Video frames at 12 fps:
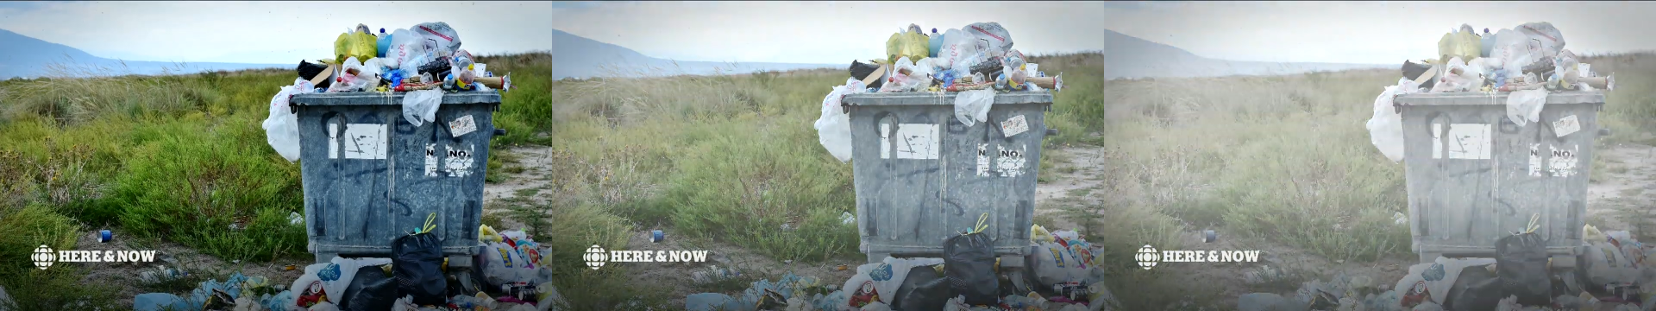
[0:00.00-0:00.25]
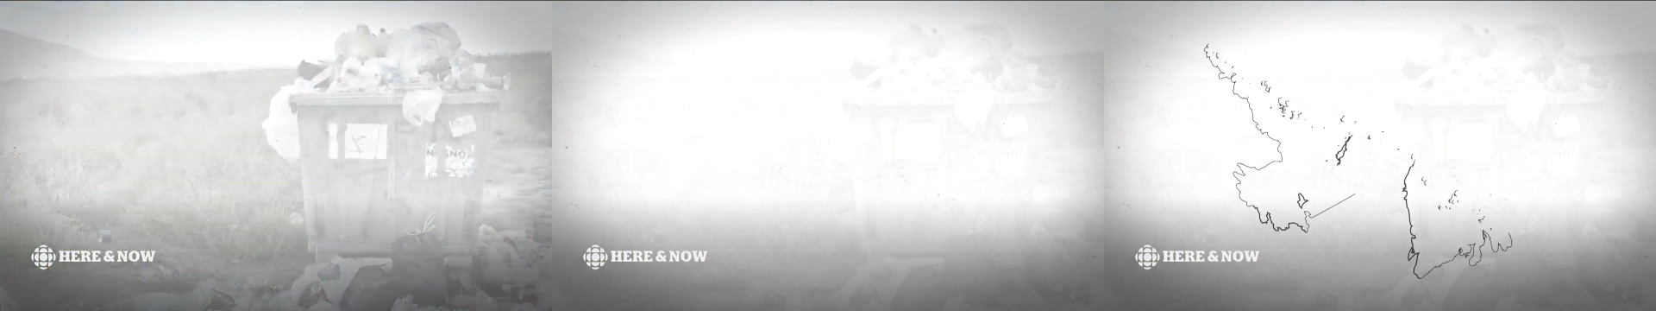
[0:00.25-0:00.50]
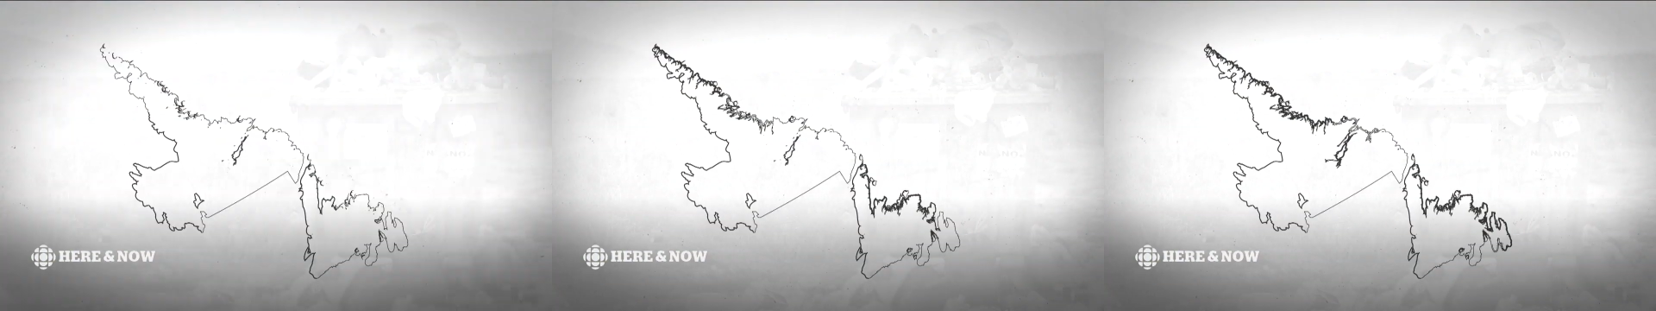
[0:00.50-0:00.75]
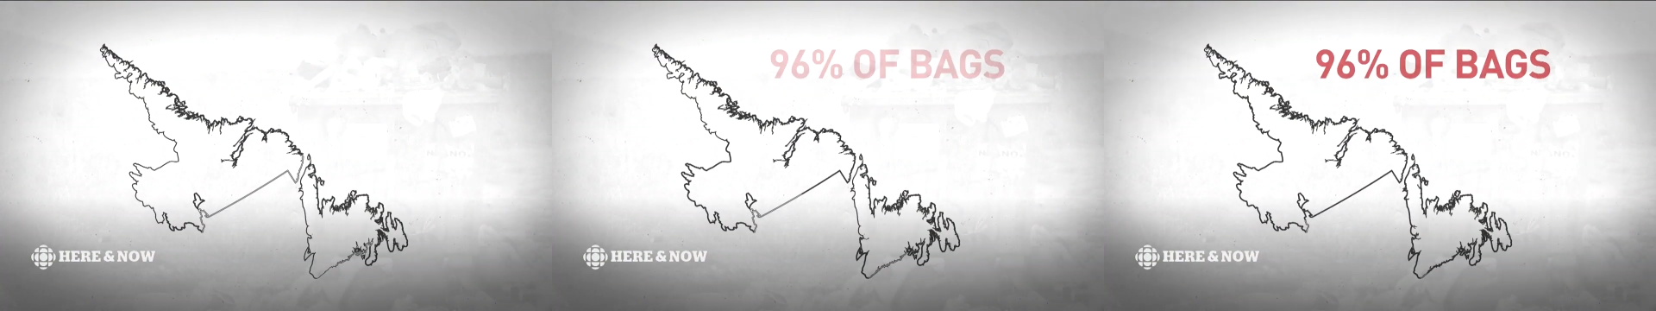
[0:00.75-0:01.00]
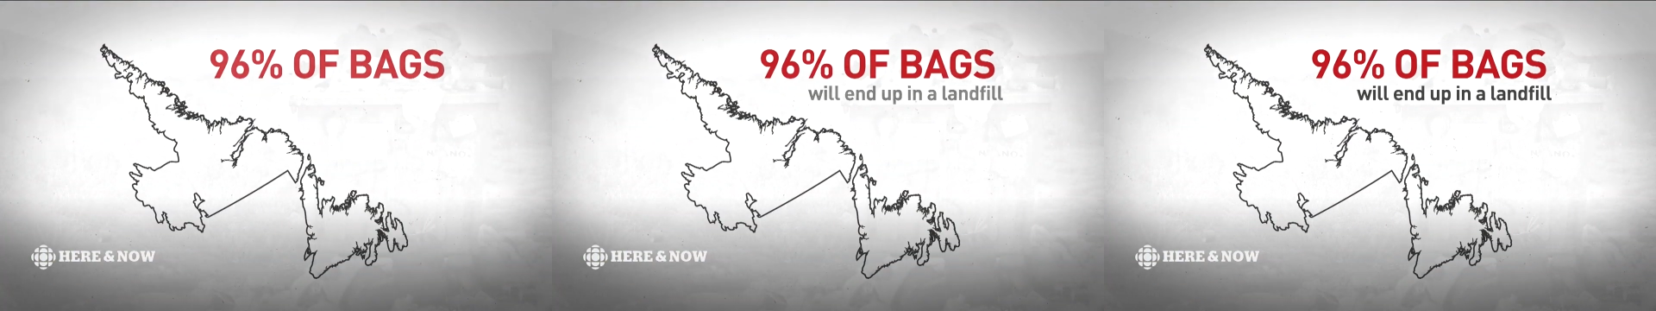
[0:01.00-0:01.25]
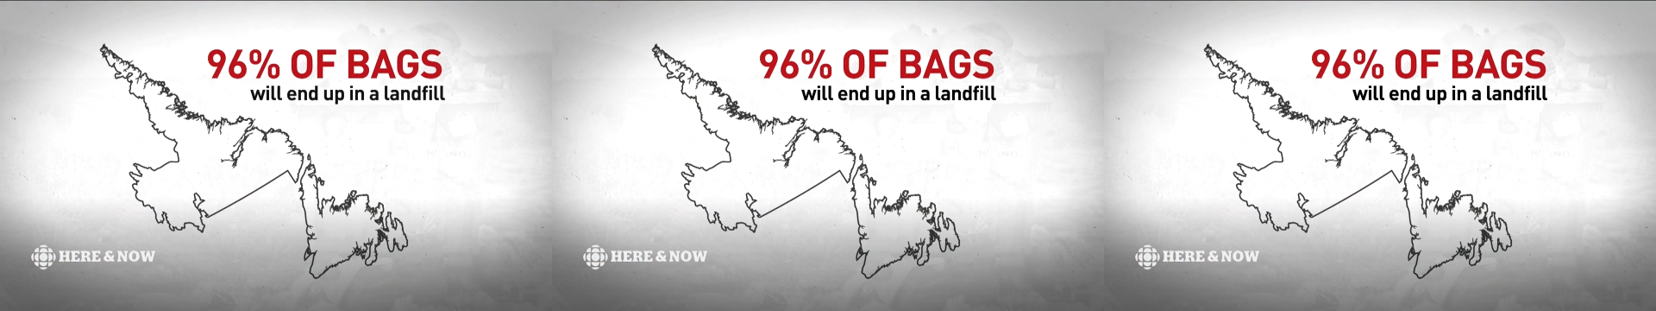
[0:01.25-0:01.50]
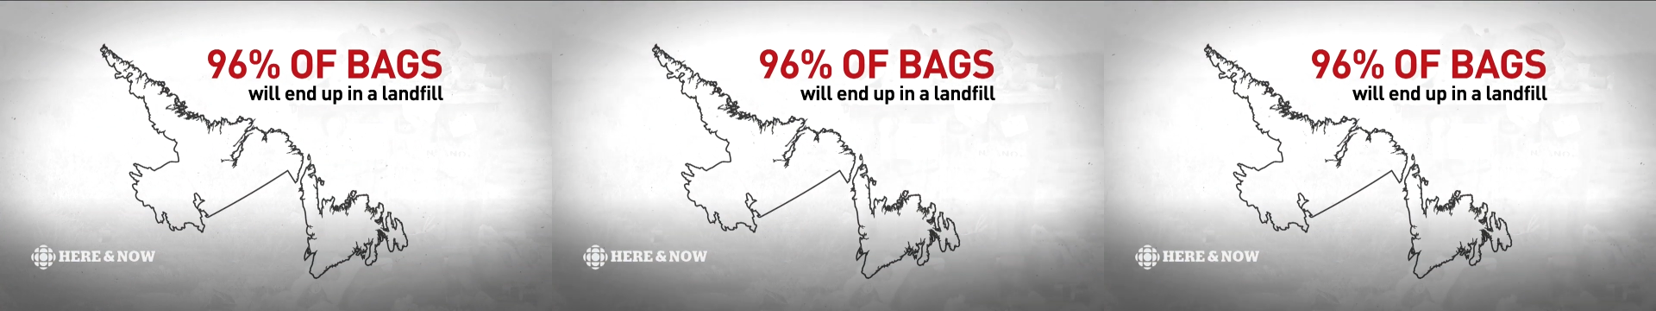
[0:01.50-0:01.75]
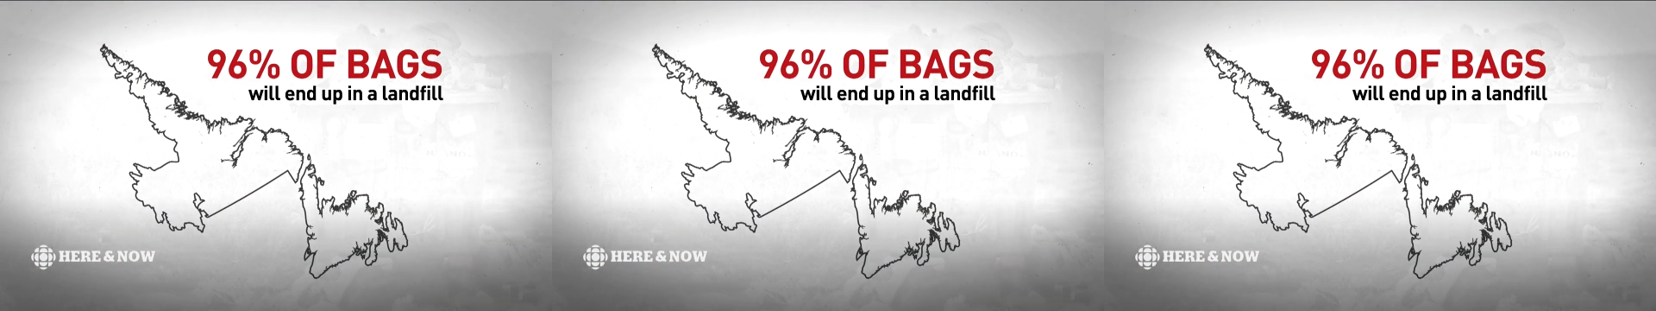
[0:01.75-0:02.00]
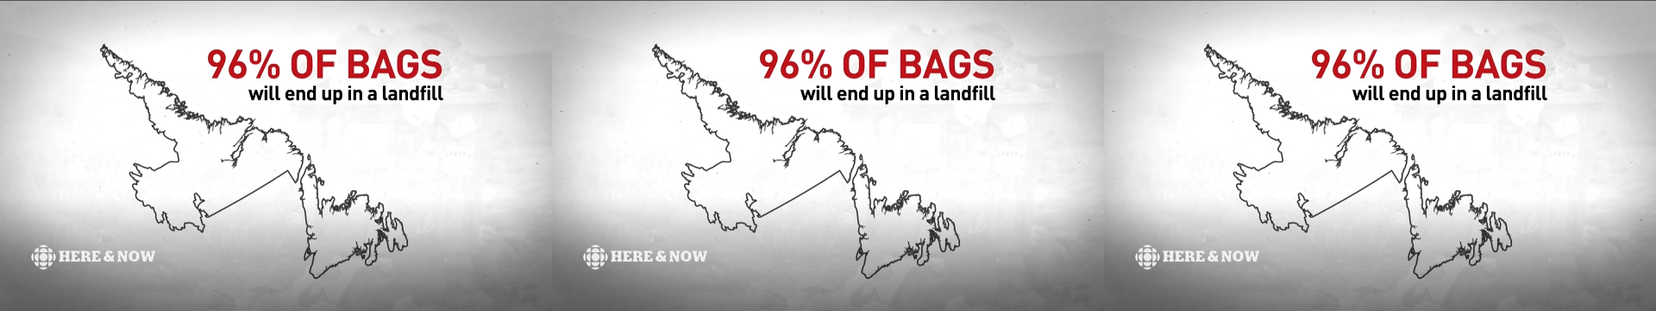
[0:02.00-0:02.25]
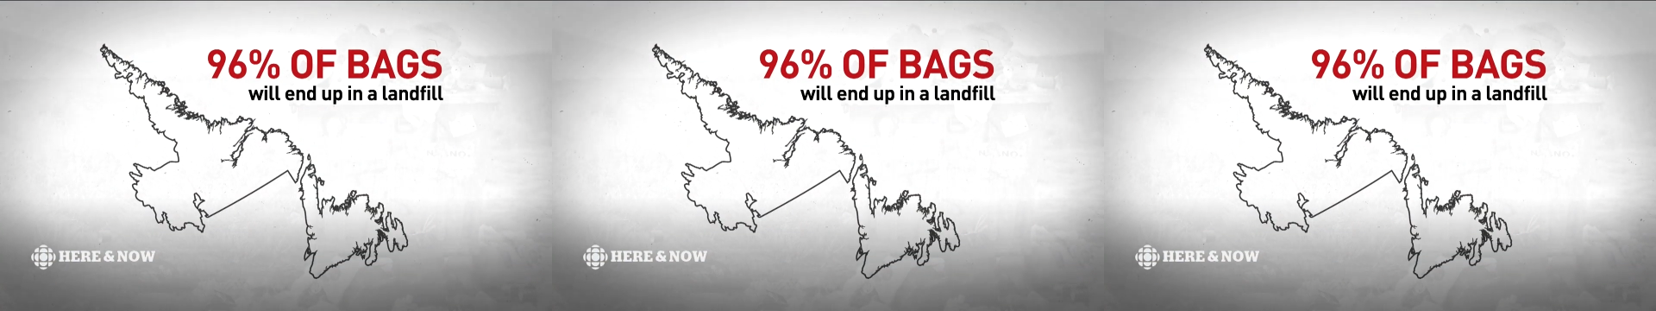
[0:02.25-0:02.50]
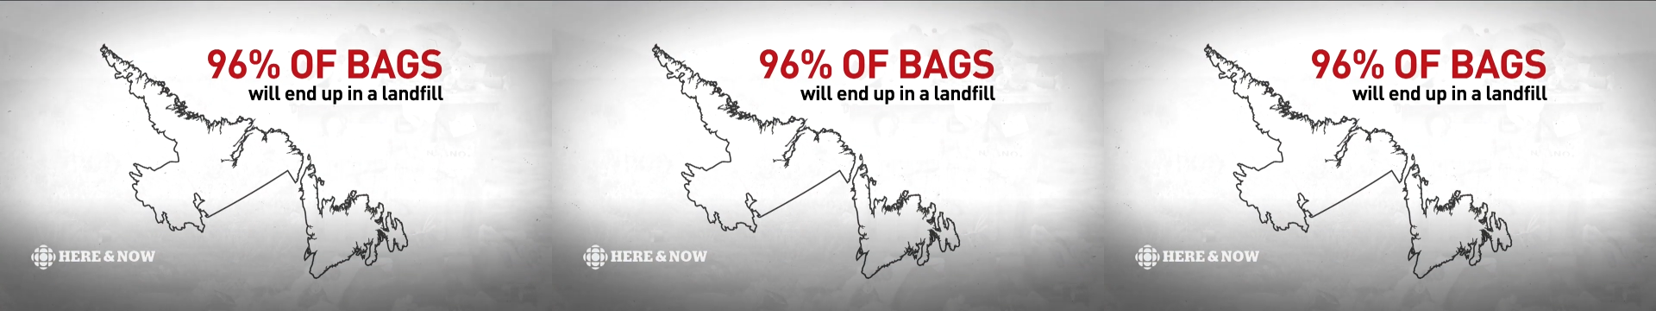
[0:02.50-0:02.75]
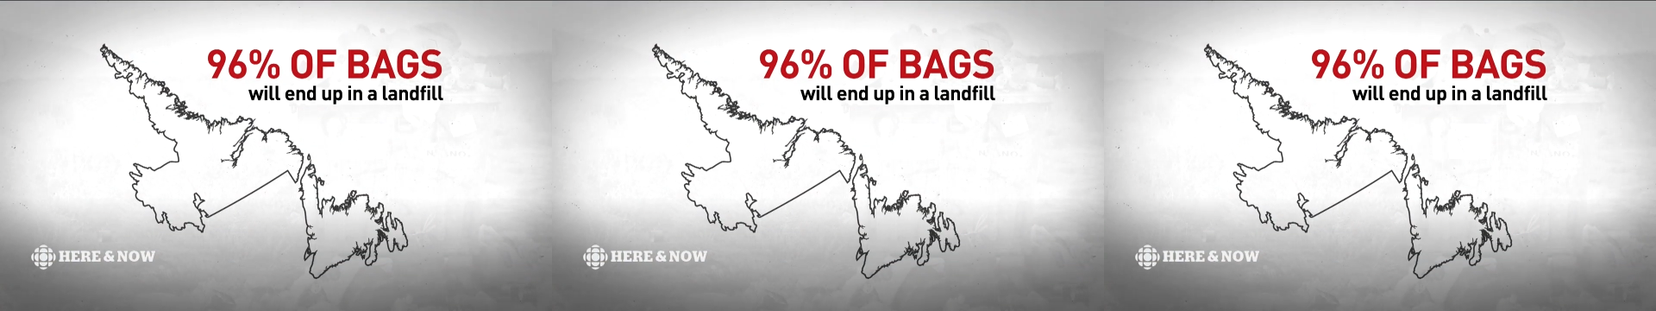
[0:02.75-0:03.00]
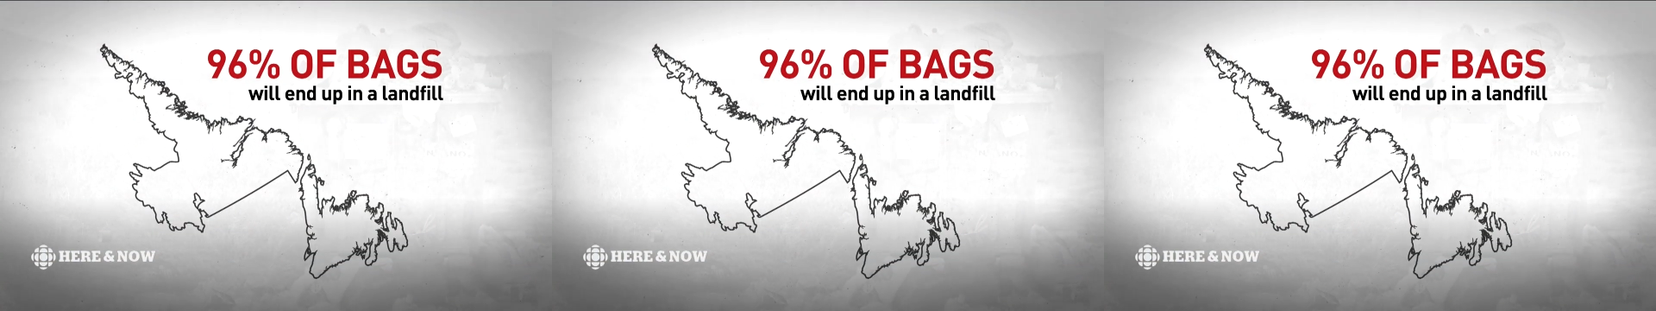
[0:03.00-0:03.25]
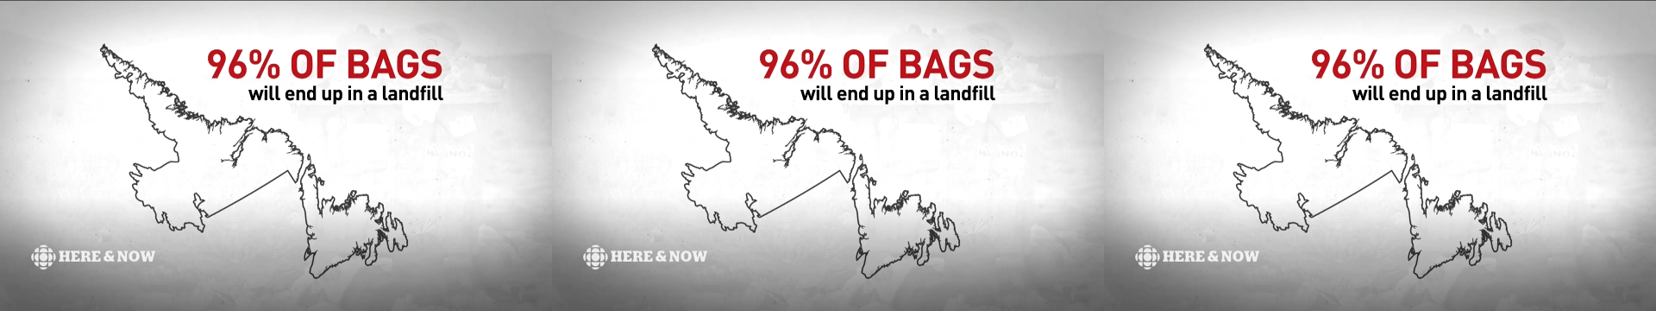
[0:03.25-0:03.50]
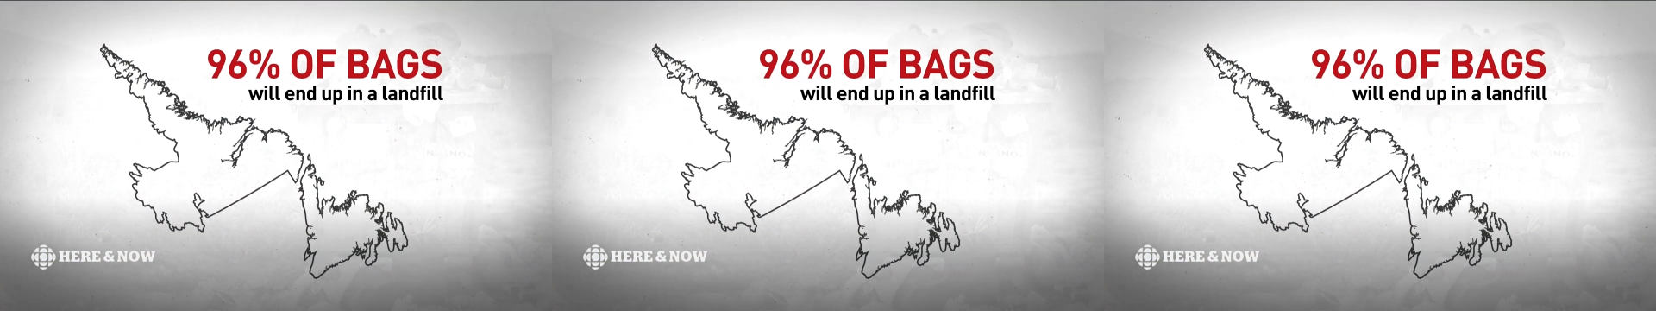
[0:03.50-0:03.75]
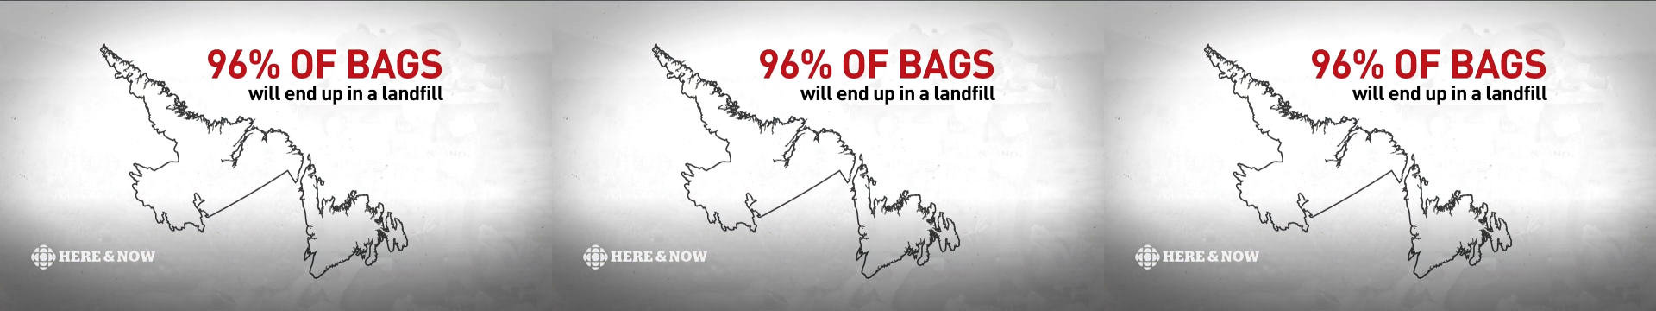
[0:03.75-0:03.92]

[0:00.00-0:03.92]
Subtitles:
No face is visible, so there are no lips to read.